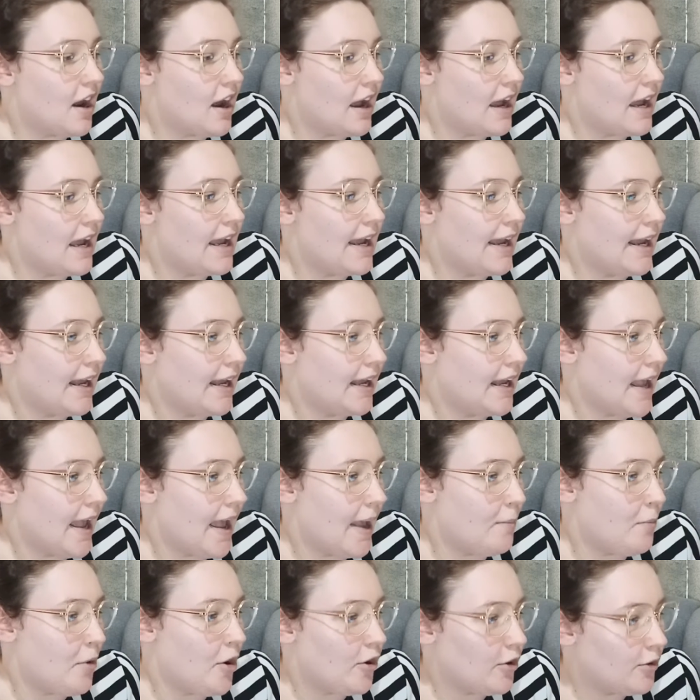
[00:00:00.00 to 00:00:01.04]
I
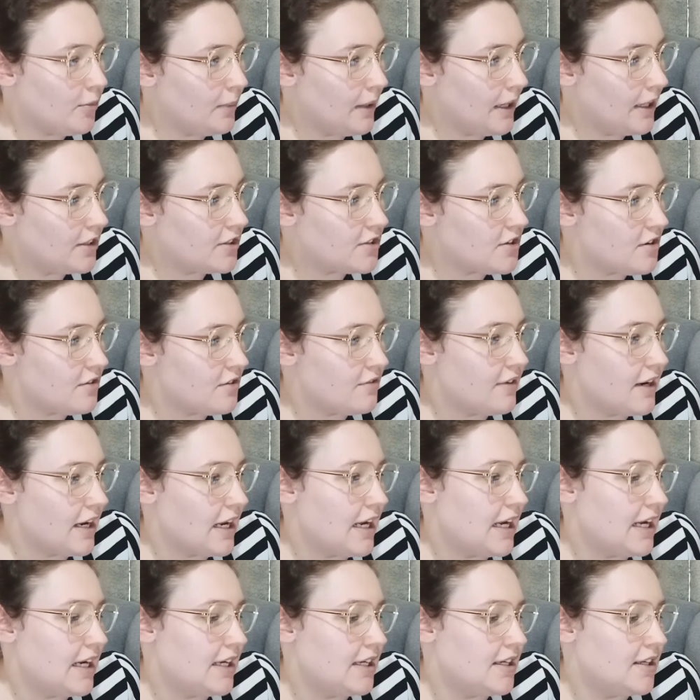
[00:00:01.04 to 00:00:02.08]
am hoping to
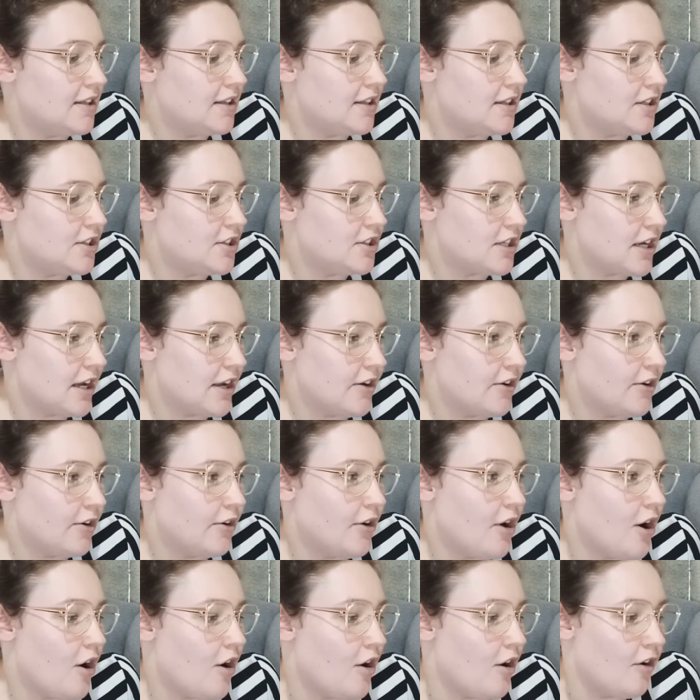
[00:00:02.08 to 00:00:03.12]
read The
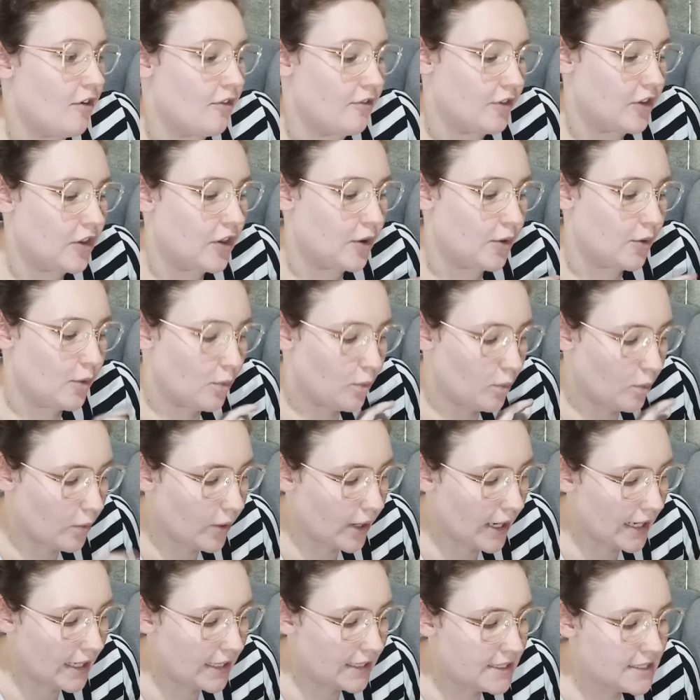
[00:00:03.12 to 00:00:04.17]
Shadow of the
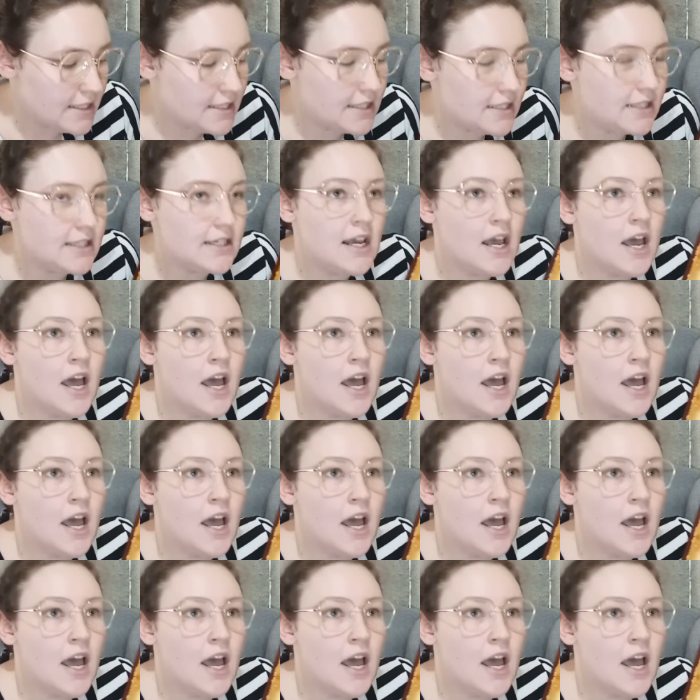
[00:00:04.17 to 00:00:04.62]
Wind.